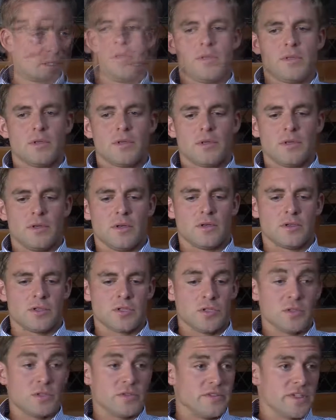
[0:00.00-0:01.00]
Yeah, well, the long and
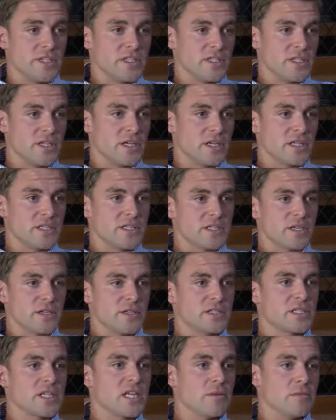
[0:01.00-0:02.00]
short of it is Jurgen's going
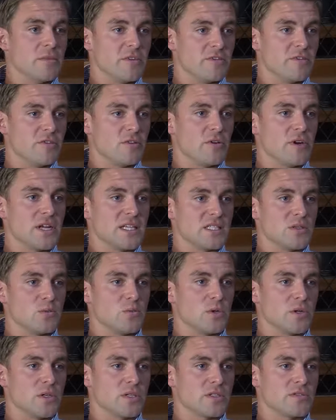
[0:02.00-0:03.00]
to keep the 4 as it
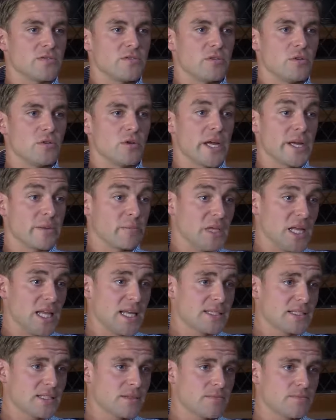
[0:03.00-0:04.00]
was for
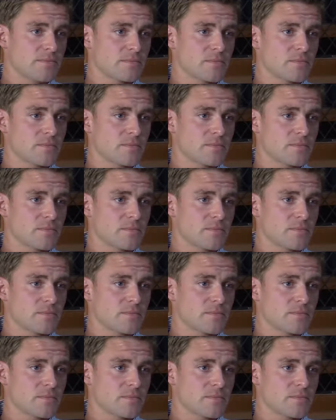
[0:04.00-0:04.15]
Egbelet,